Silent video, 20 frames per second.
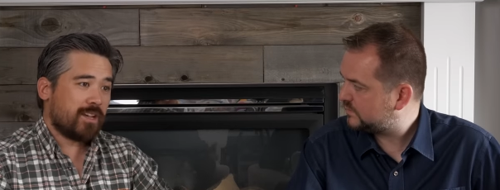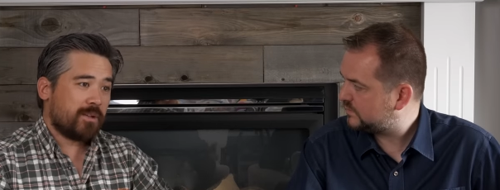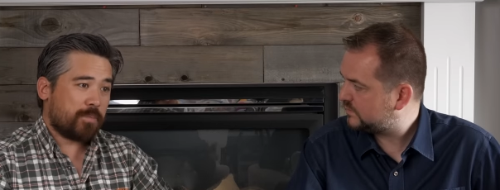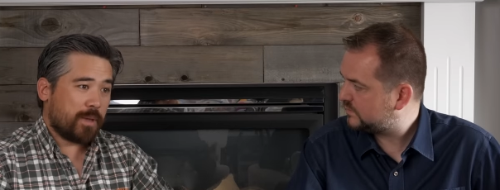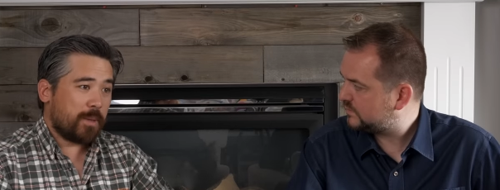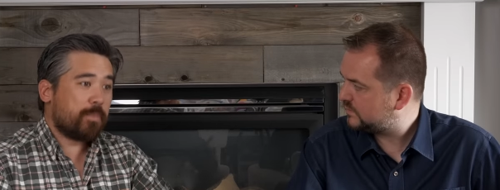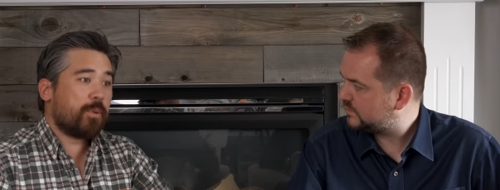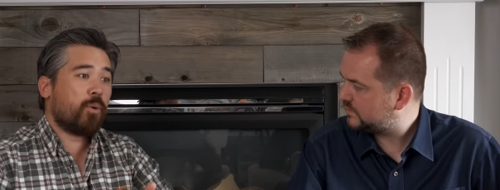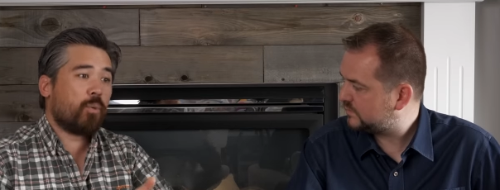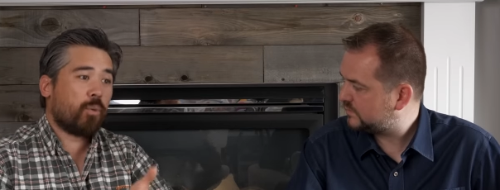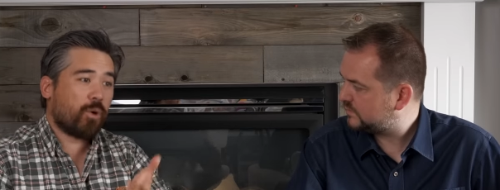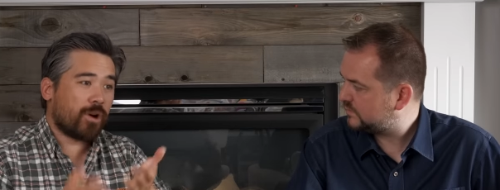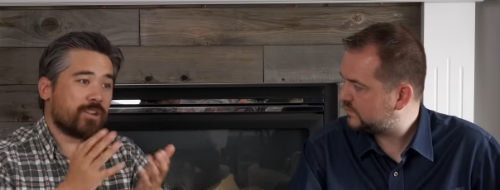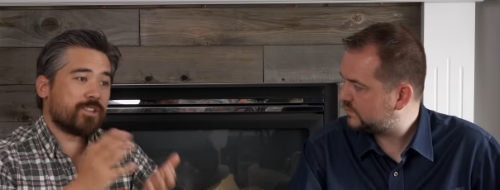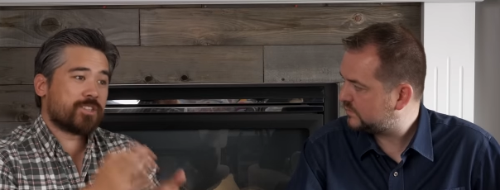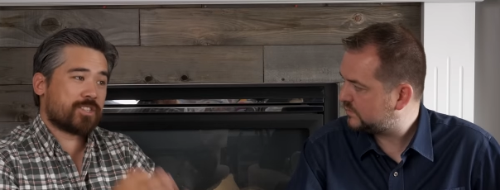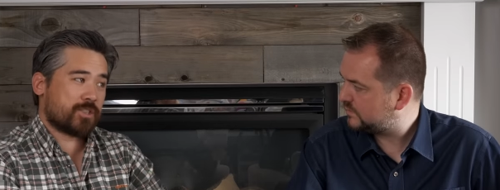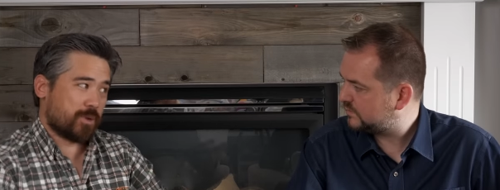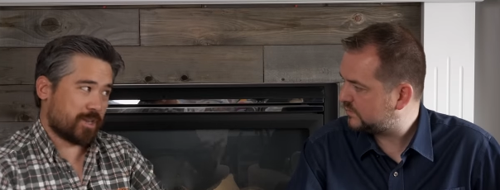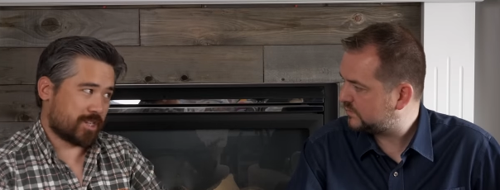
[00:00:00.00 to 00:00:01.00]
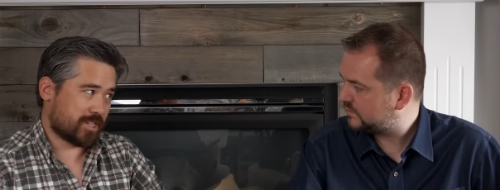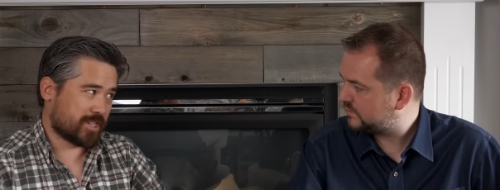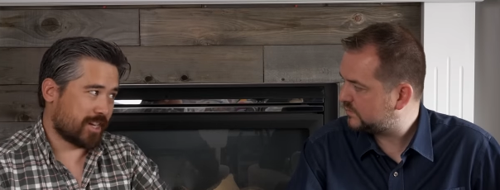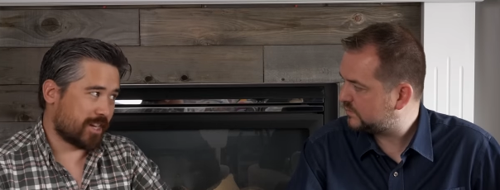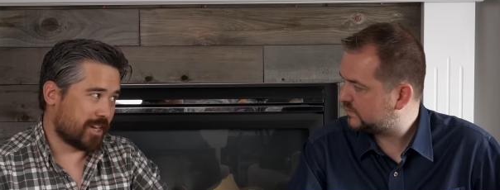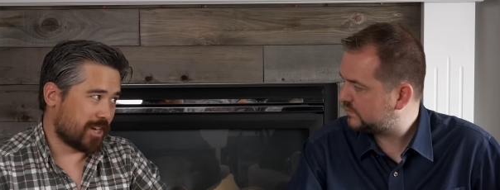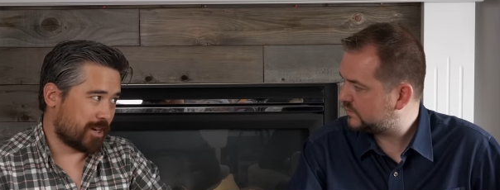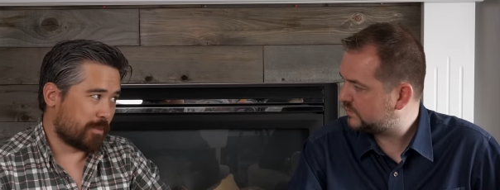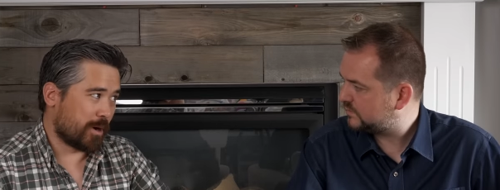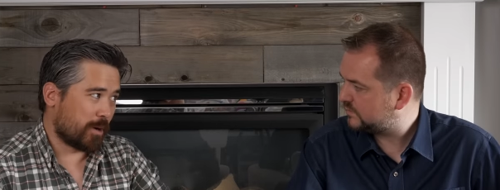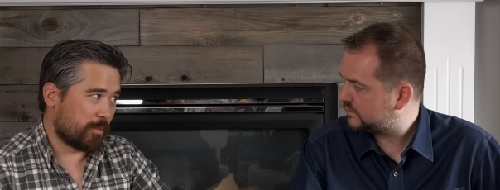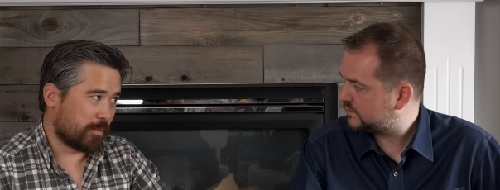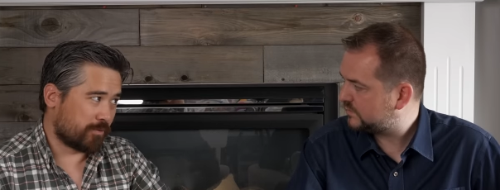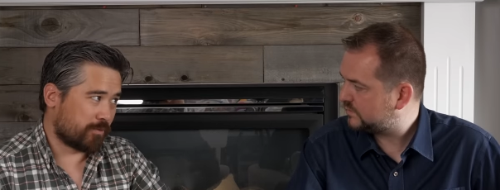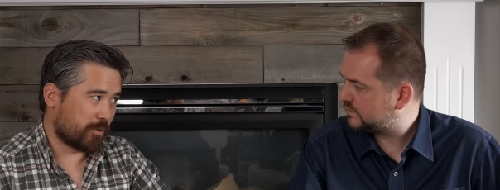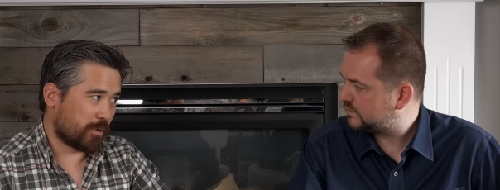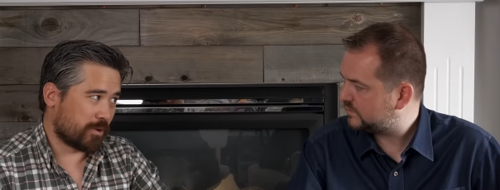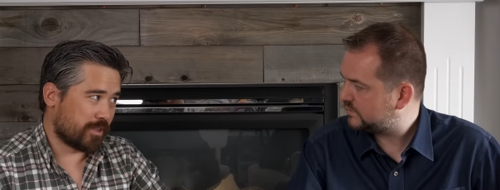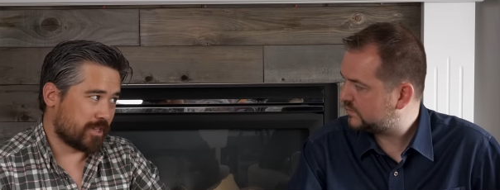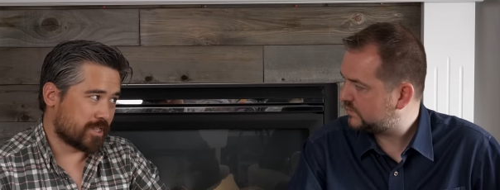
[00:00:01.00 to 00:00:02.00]
Speaker 1: people weren't so excited about
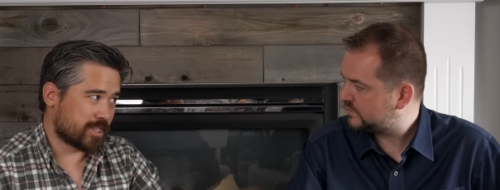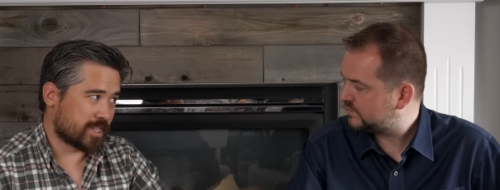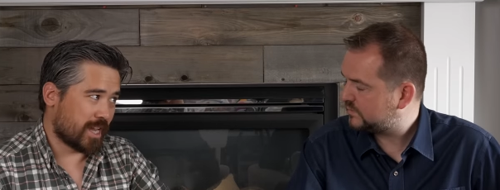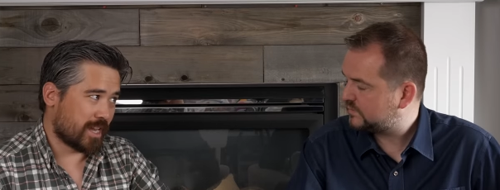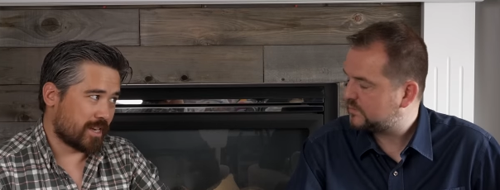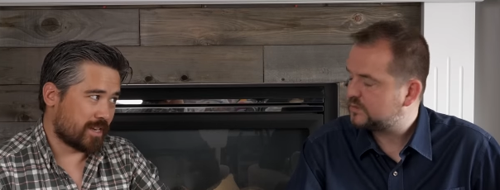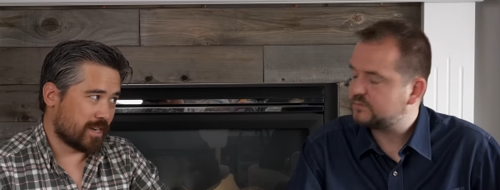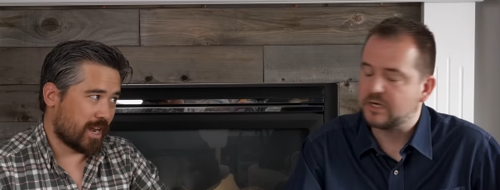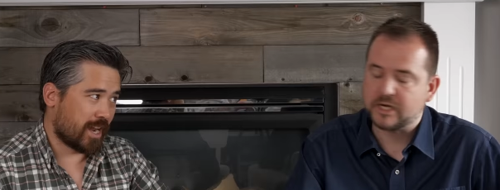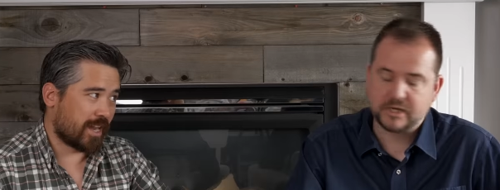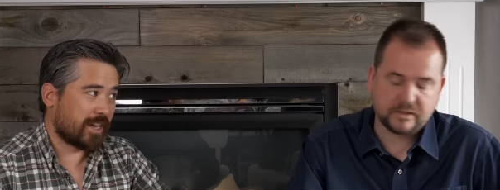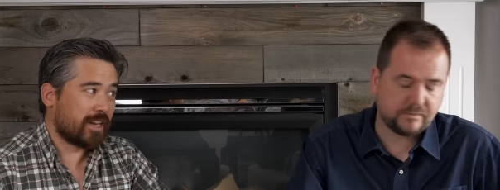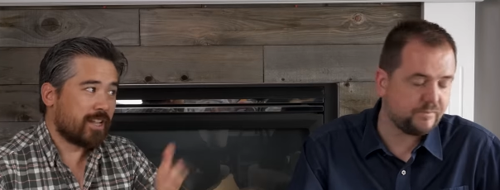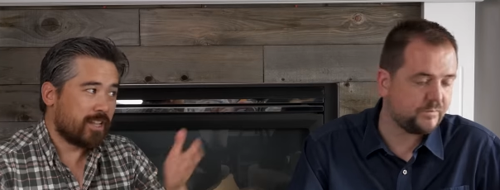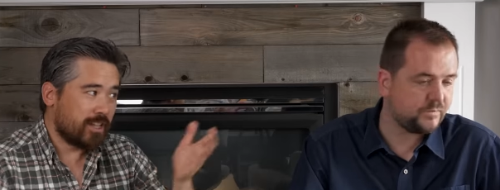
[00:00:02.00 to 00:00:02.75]
before the Z9, right.